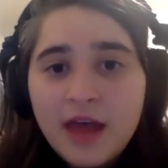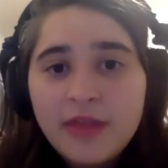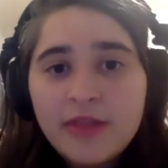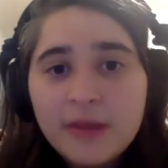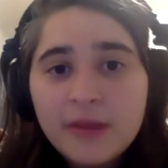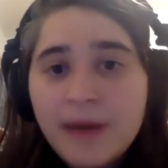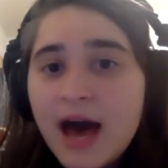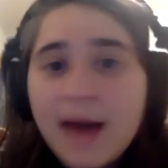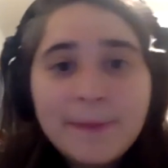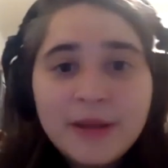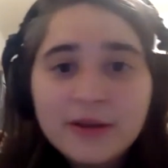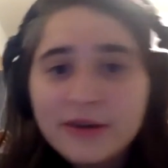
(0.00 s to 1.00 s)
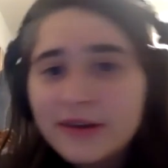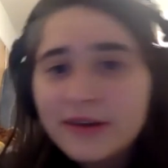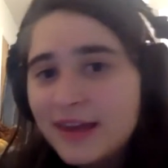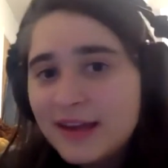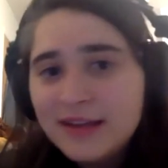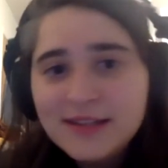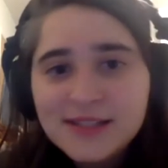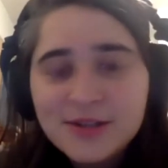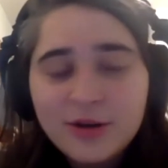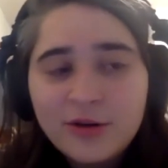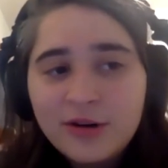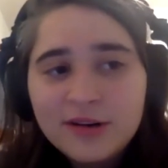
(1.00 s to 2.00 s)
the popular kids
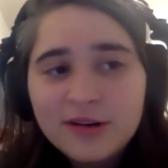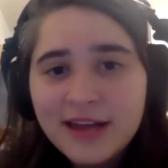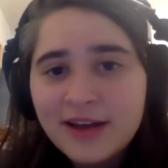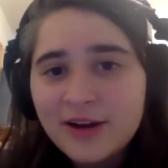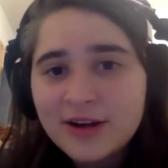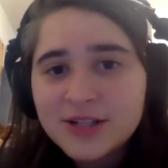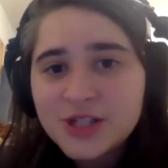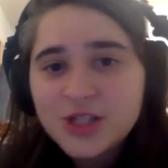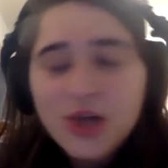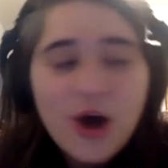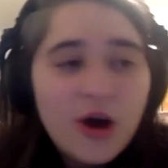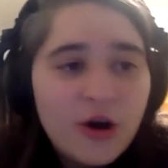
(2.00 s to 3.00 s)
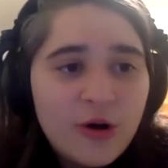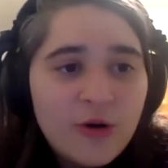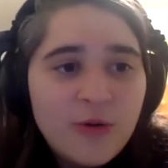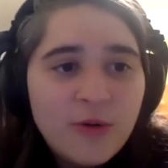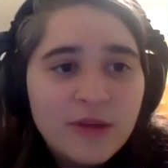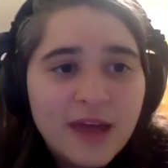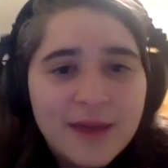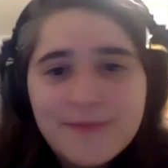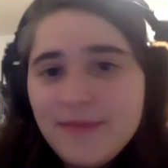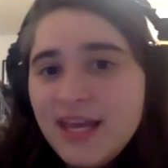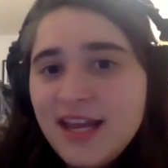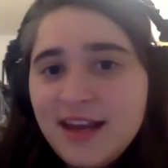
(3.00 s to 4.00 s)
are so like
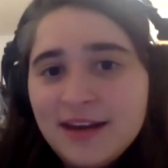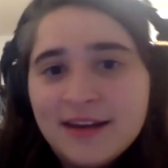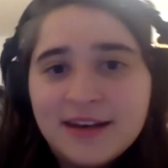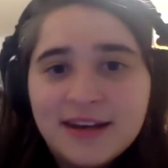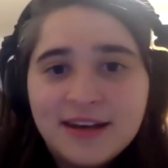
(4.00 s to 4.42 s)
mean,